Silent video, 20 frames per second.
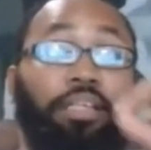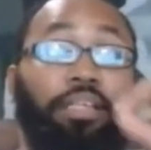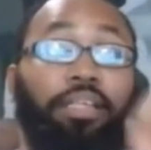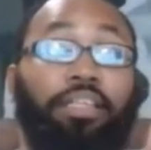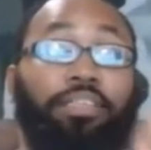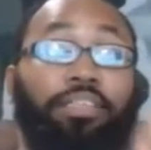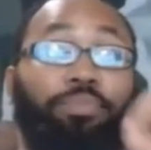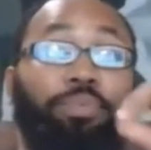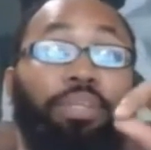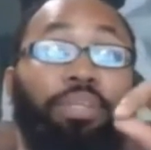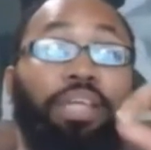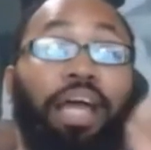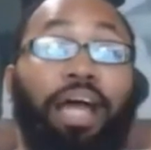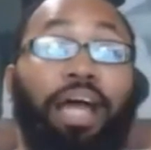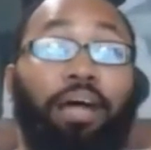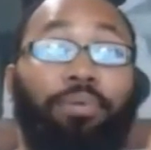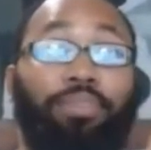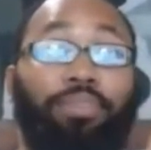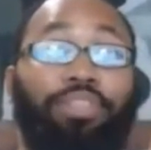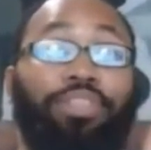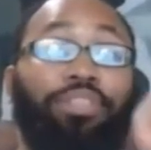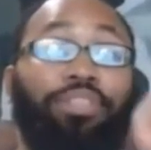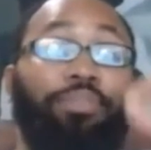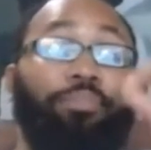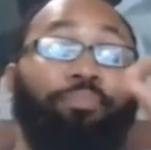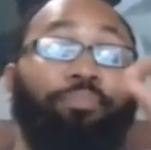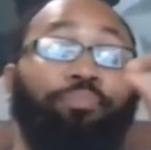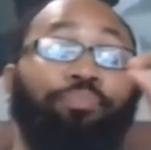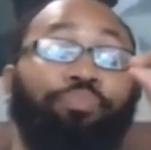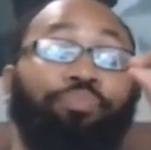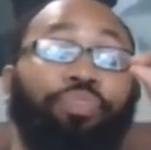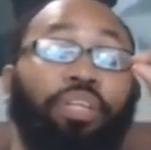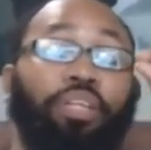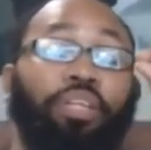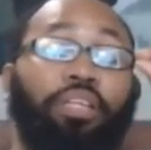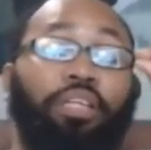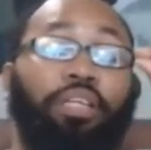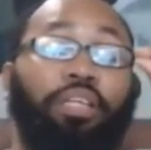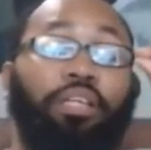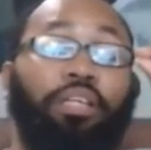is without
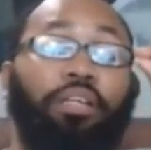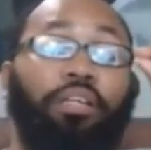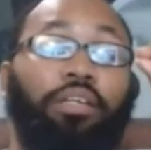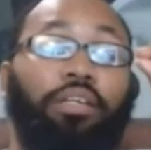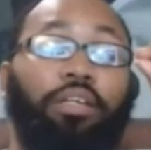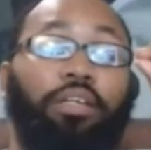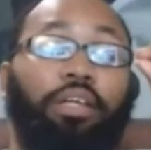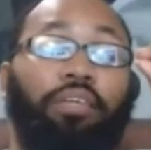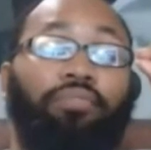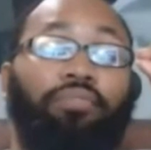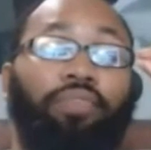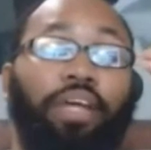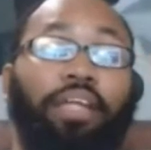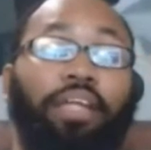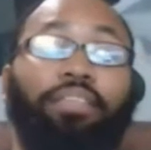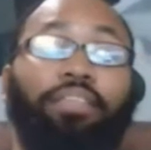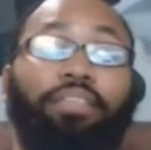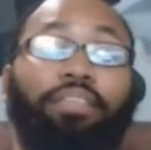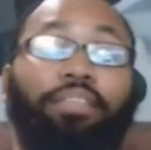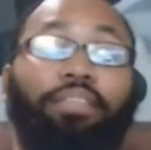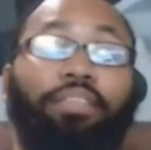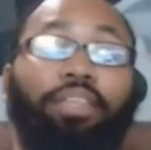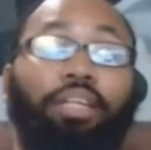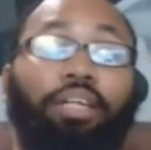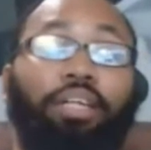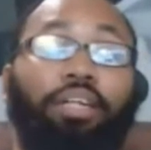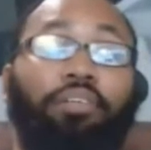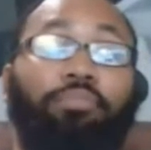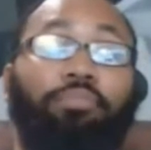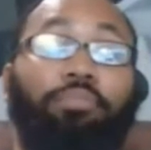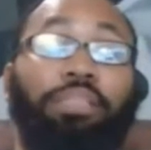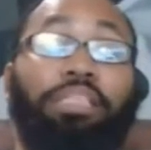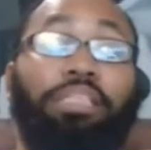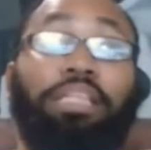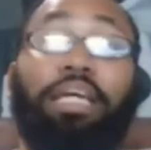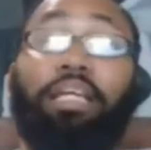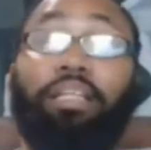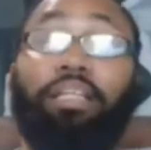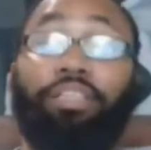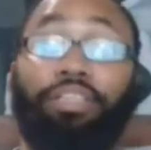the advances of
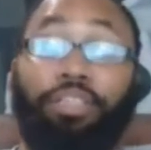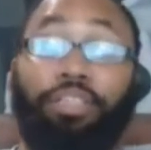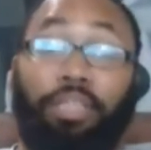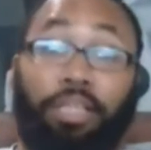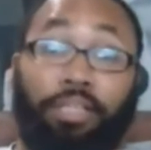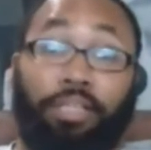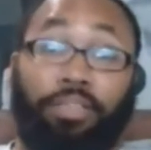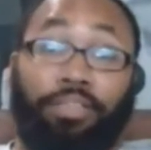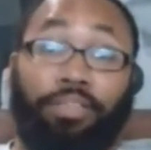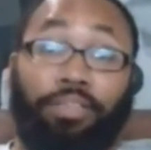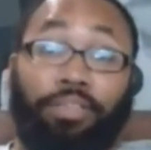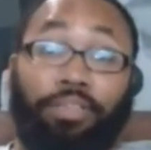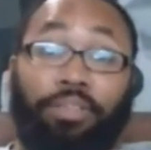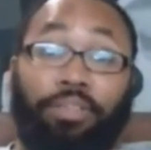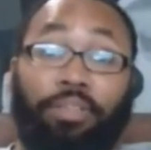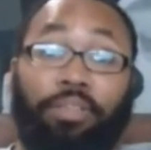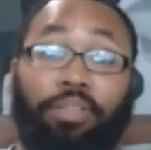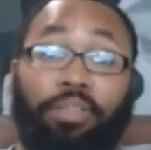Mendelian genetics.